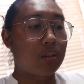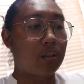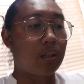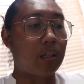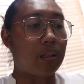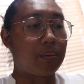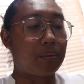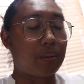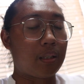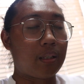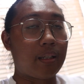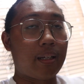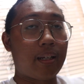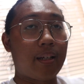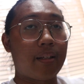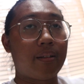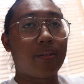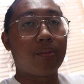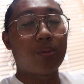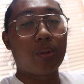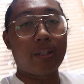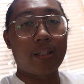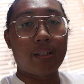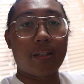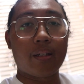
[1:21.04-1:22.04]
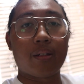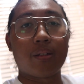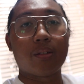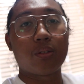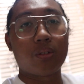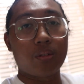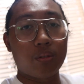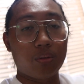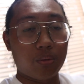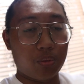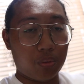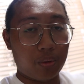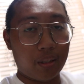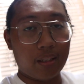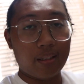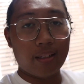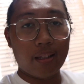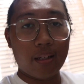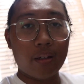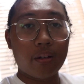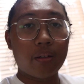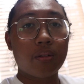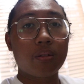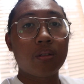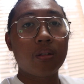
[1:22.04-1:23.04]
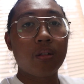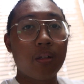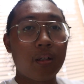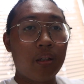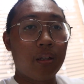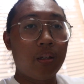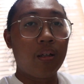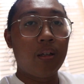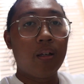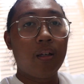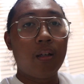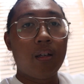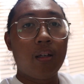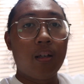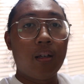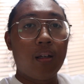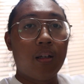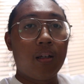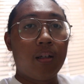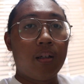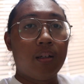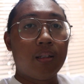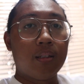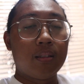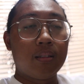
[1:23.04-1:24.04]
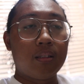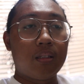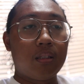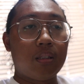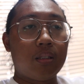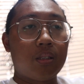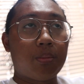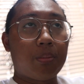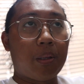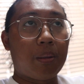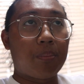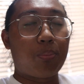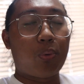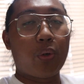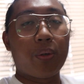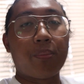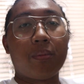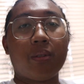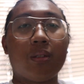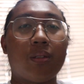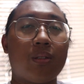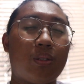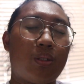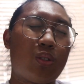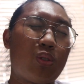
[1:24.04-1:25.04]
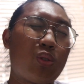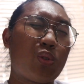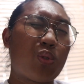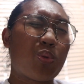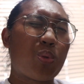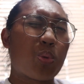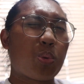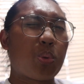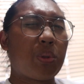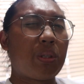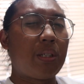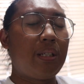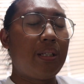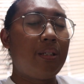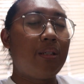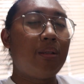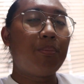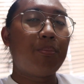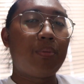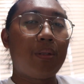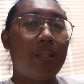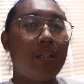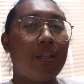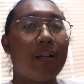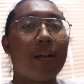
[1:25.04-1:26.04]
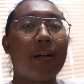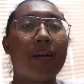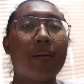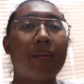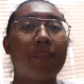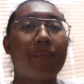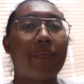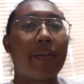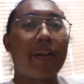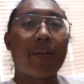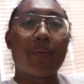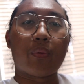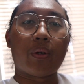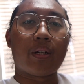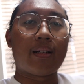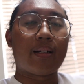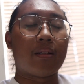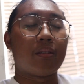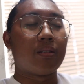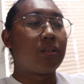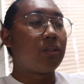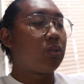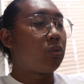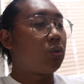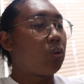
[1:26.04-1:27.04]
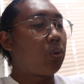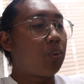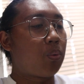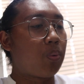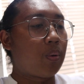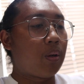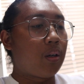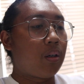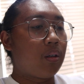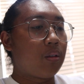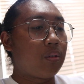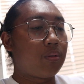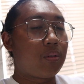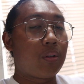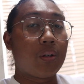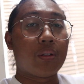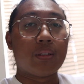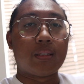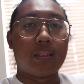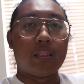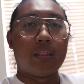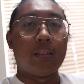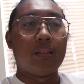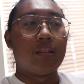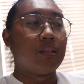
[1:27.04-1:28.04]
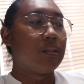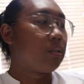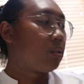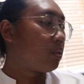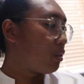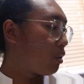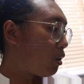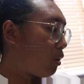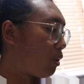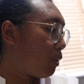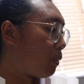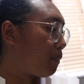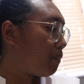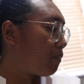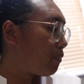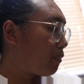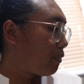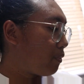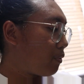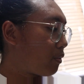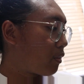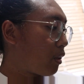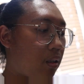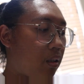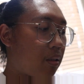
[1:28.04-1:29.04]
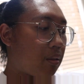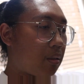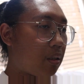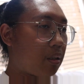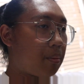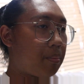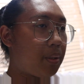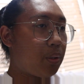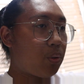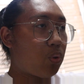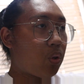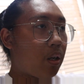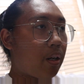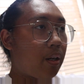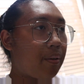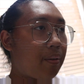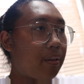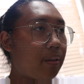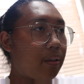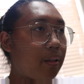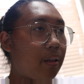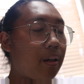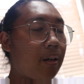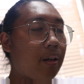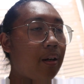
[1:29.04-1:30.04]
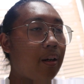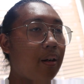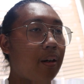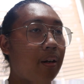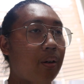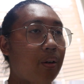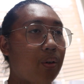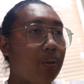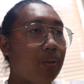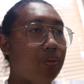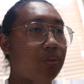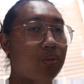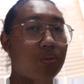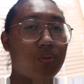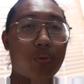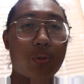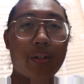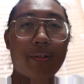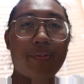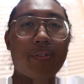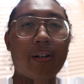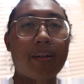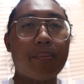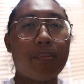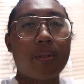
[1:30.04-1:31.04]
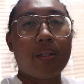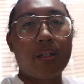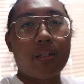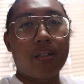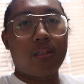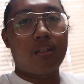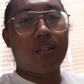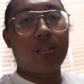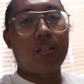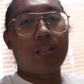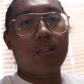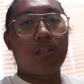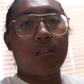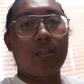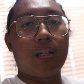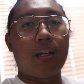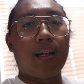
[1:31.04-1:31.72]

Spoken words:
I'm gonna head right there right now. Since my appointment is 3 p.m. and right now it's 12:13, so I'm gonna be driving there for 45 minutes